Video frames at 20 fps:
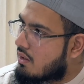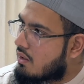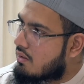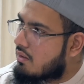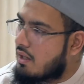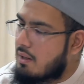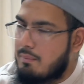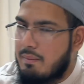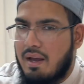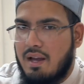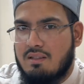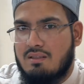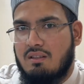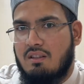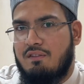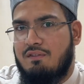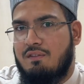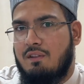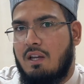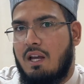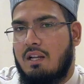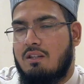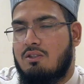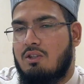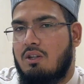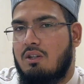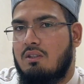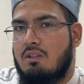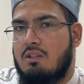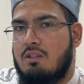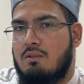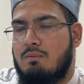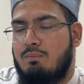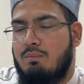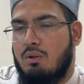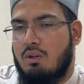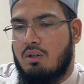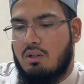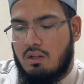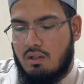Now imagine if he had turned this
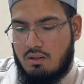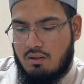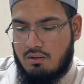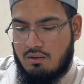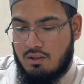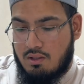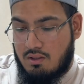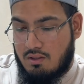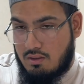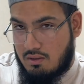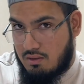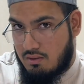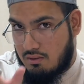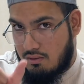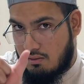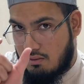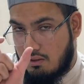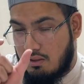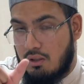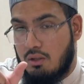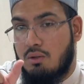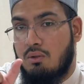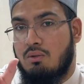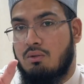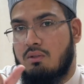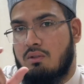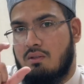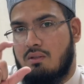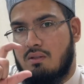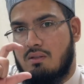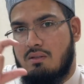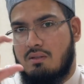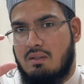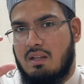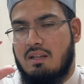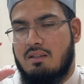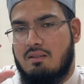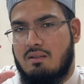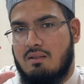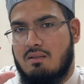book, this little
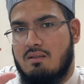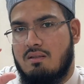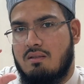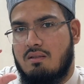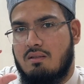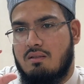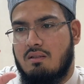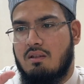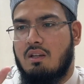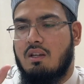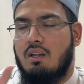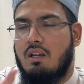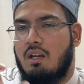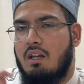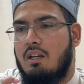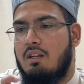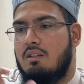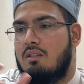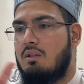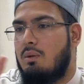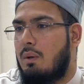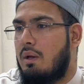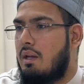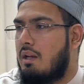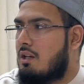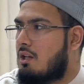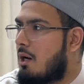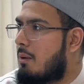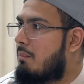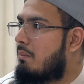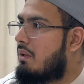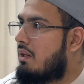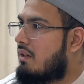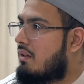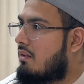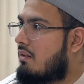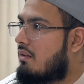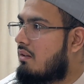sentence, into a couplet,